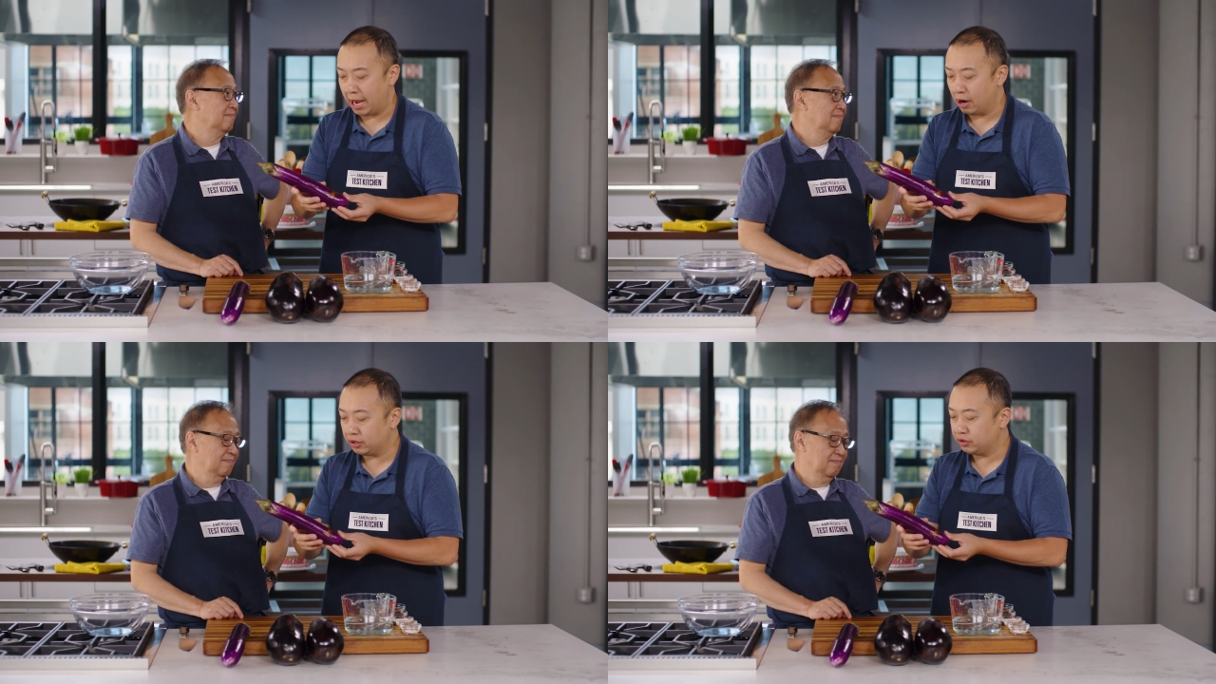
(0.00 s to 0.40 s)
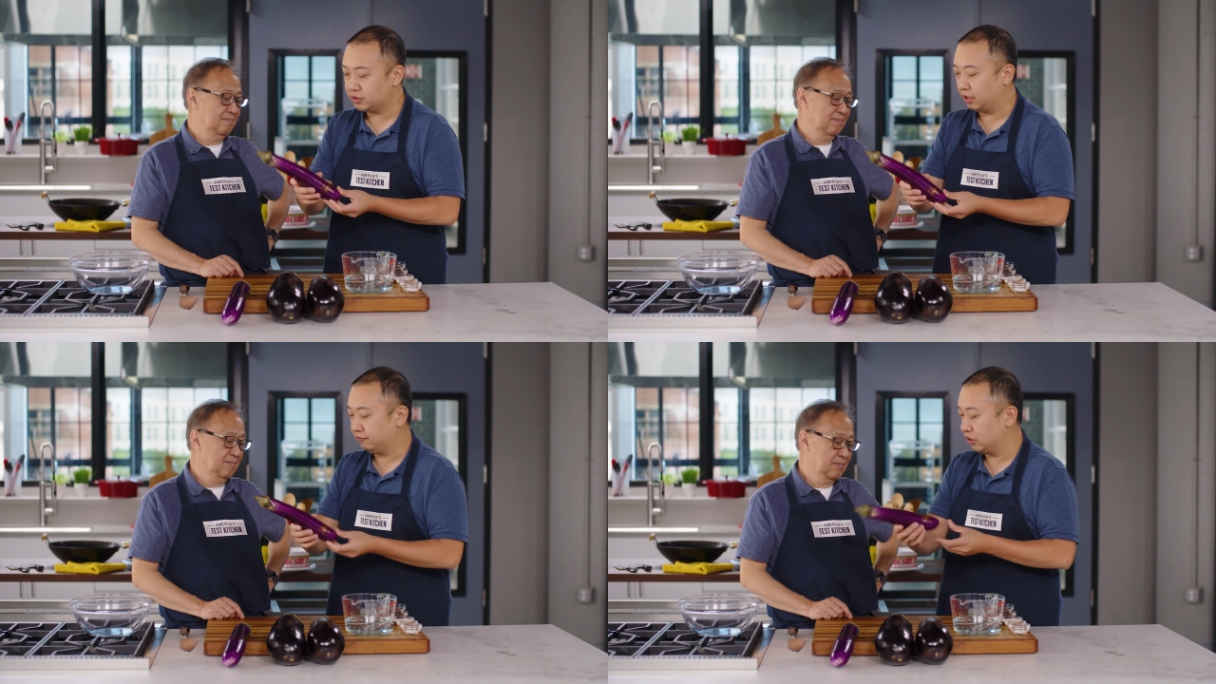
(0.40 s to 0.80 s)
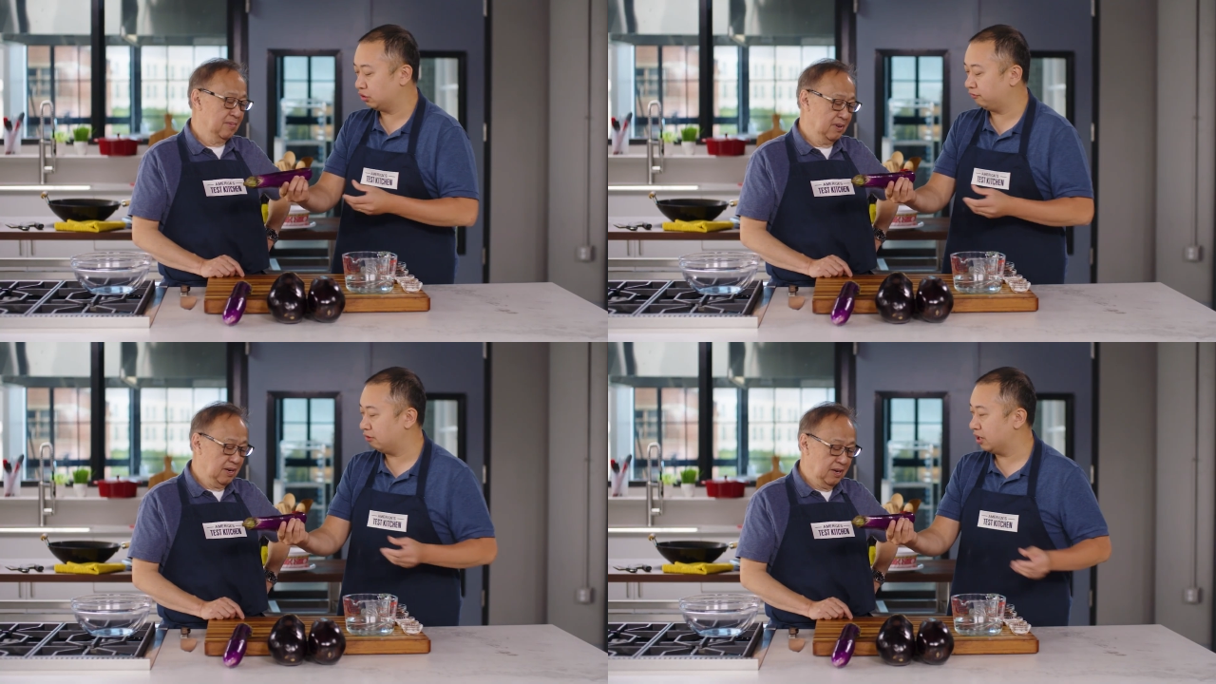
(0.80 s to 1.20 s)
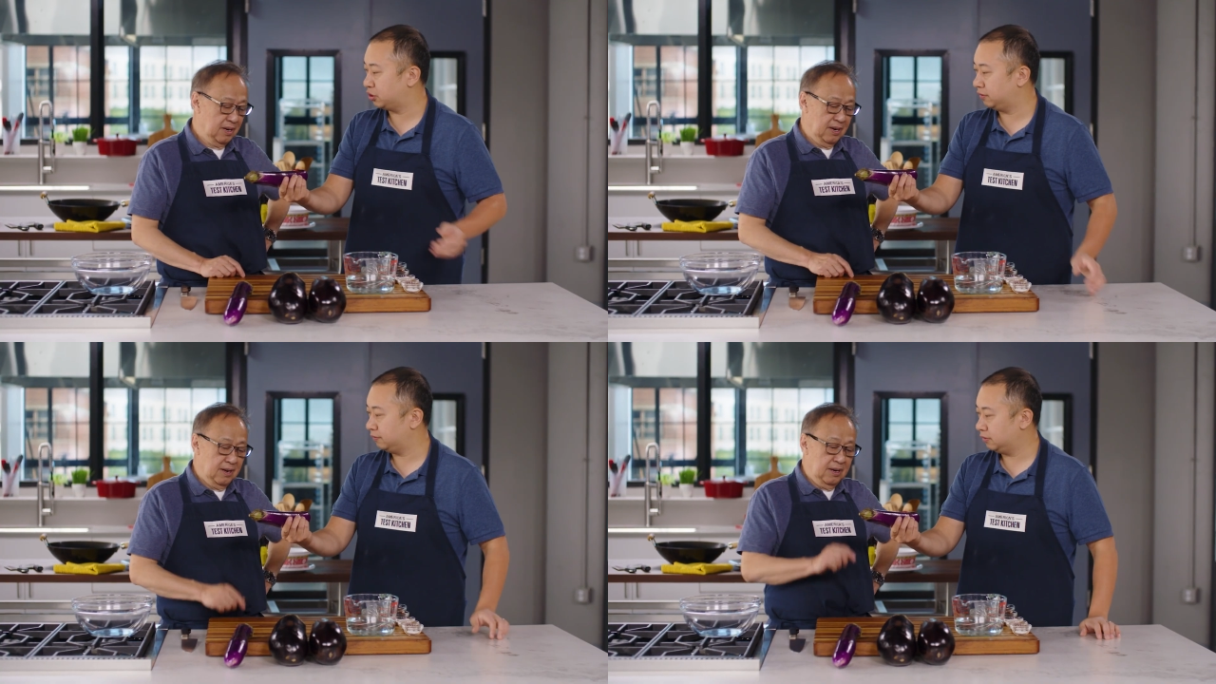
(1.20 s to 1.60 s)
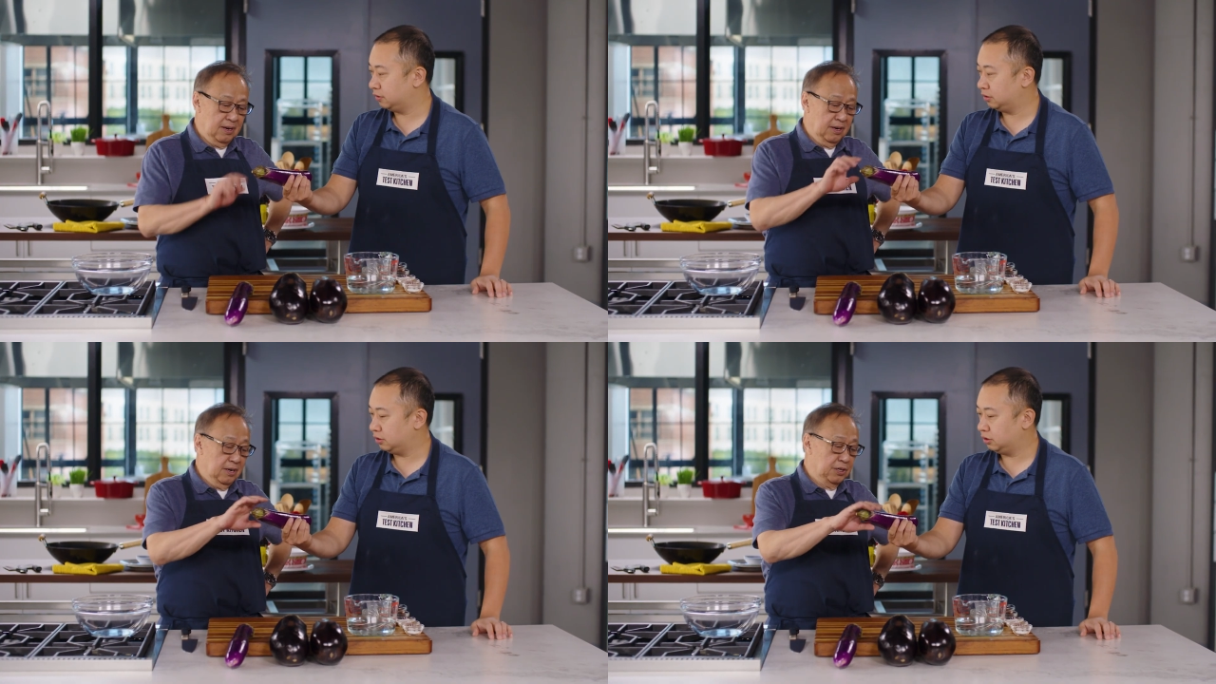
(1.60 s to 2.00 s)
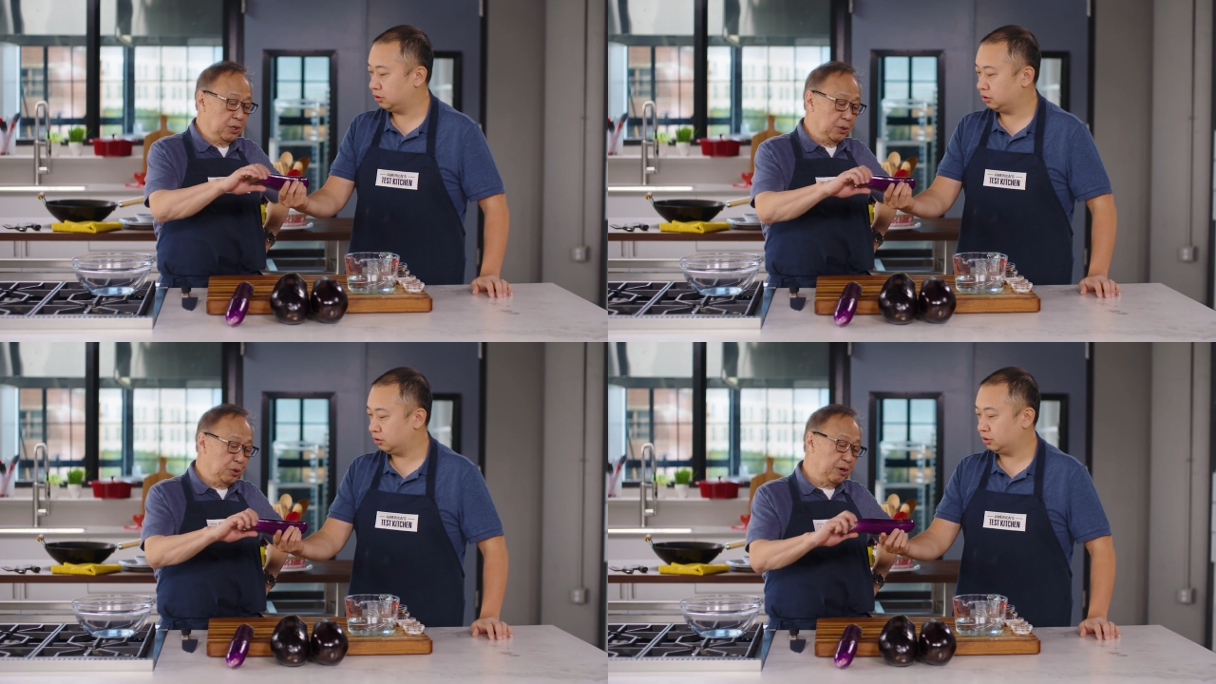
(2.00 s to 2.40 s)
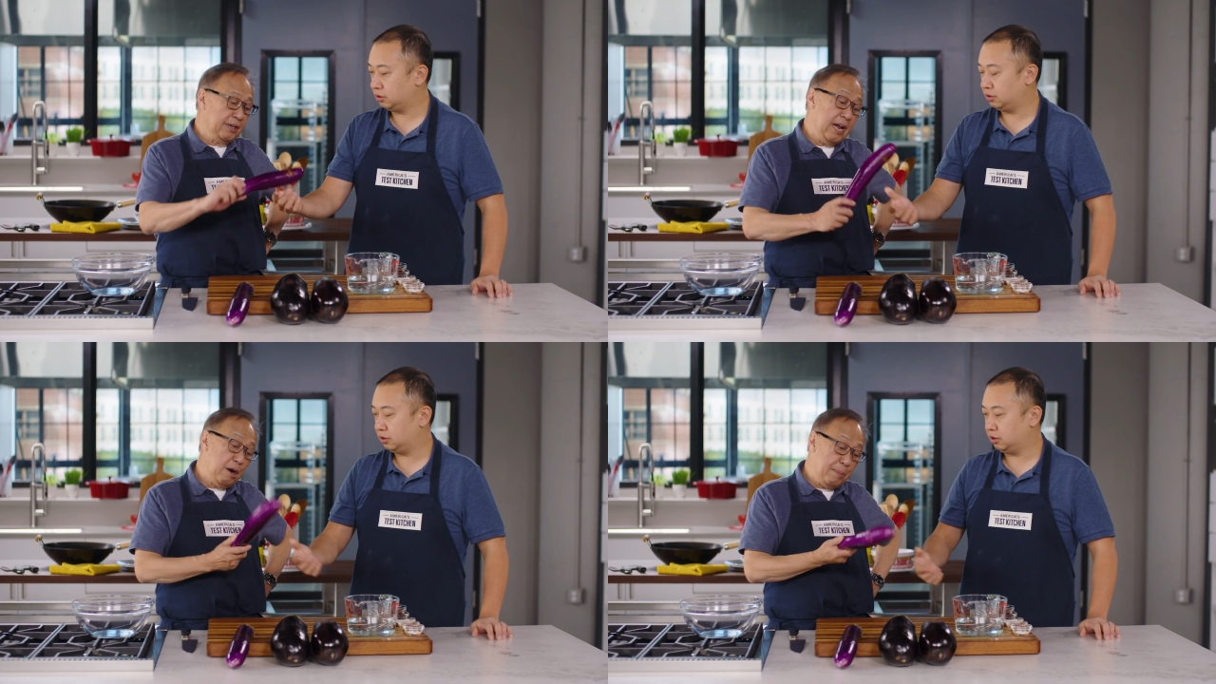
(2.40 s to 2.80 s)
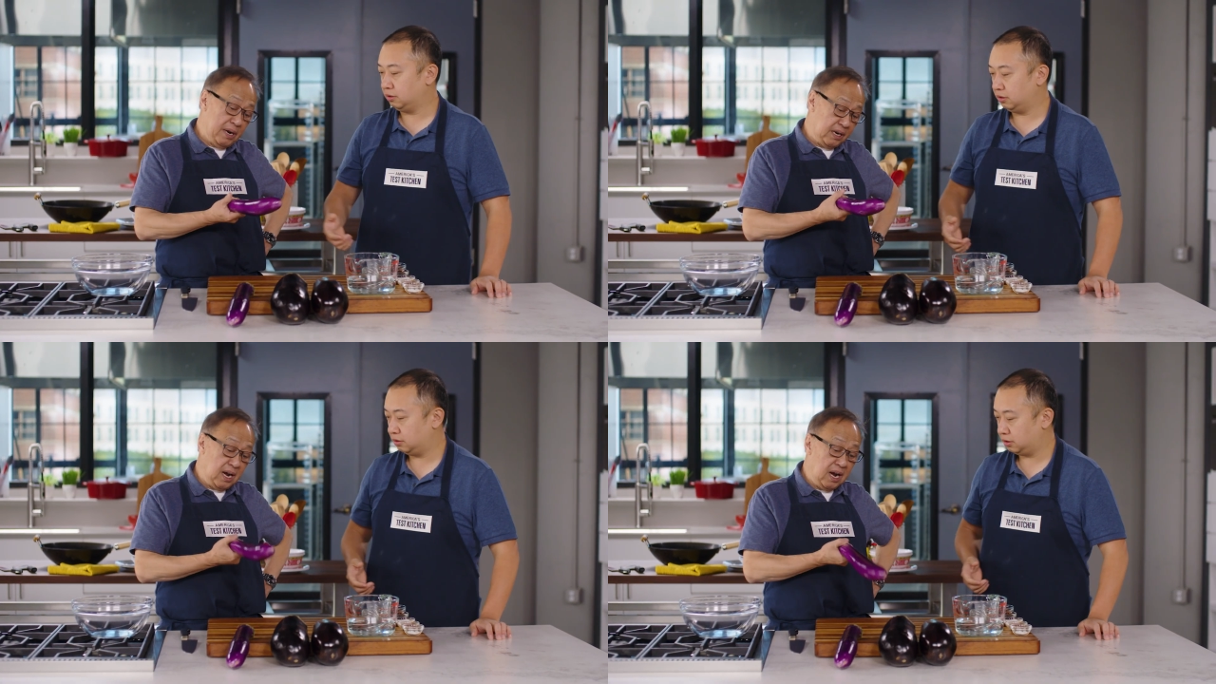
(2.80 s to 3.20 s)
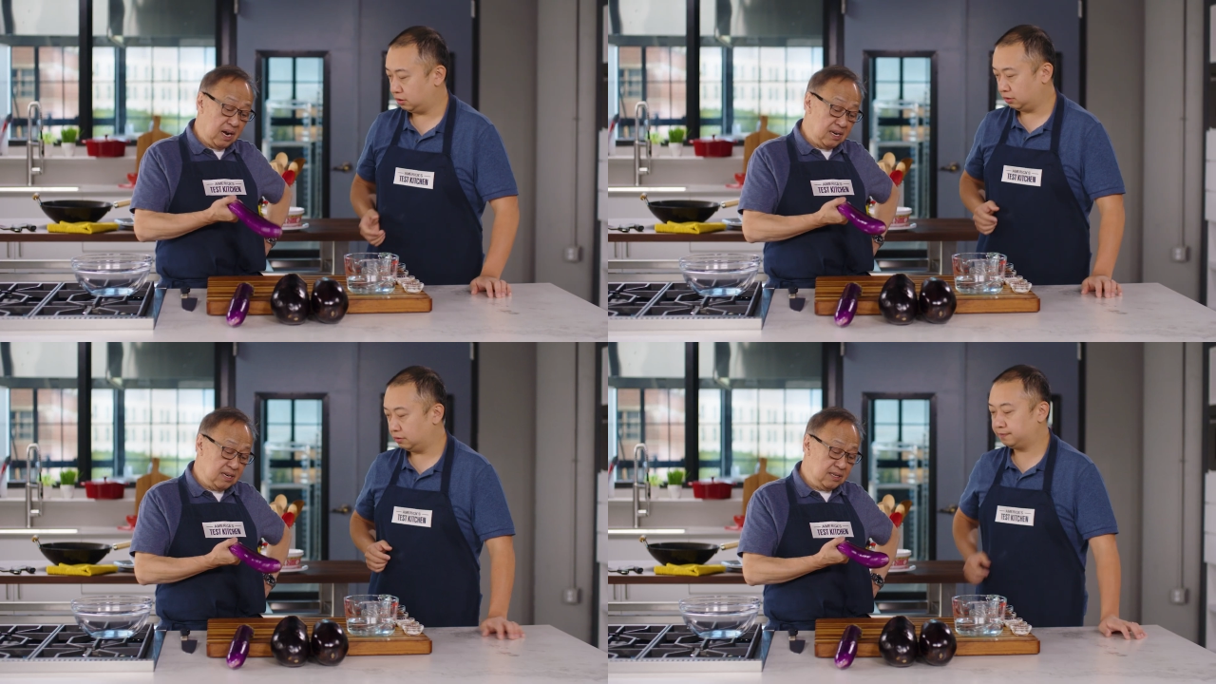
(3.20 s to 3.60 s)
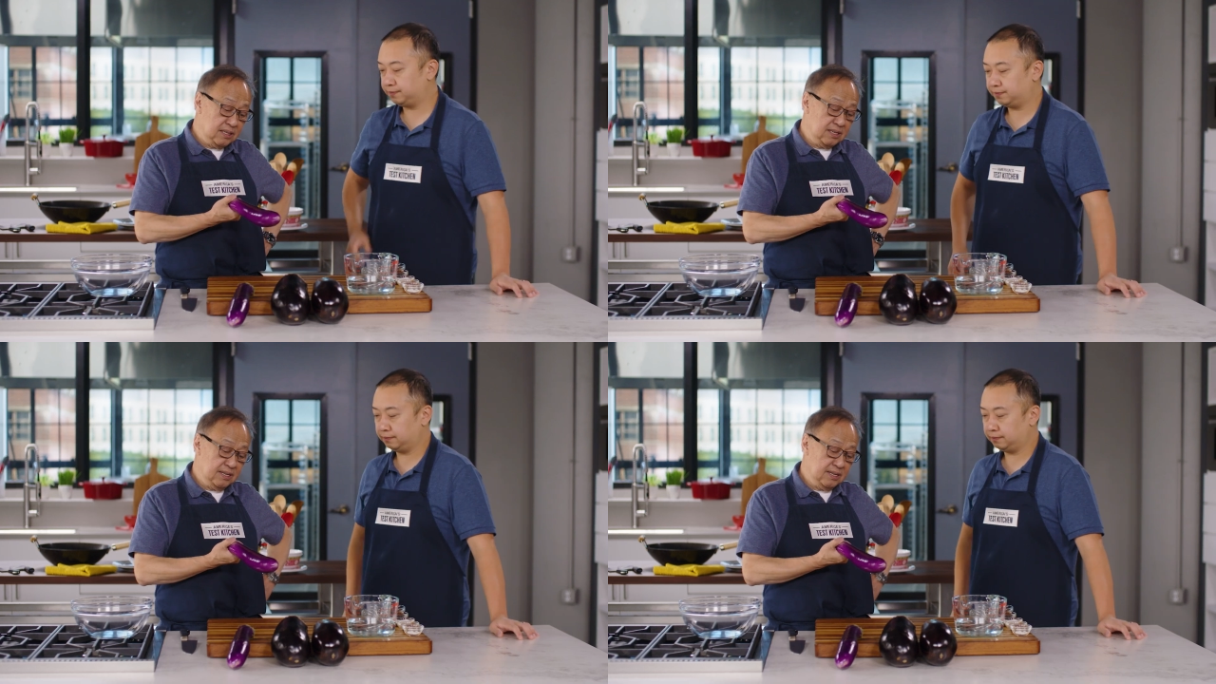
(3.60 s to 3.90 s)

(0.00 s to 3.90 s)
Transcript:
Speaker 1: how can you tell if these are fresh? So you can tell by the
Speaker 2: color,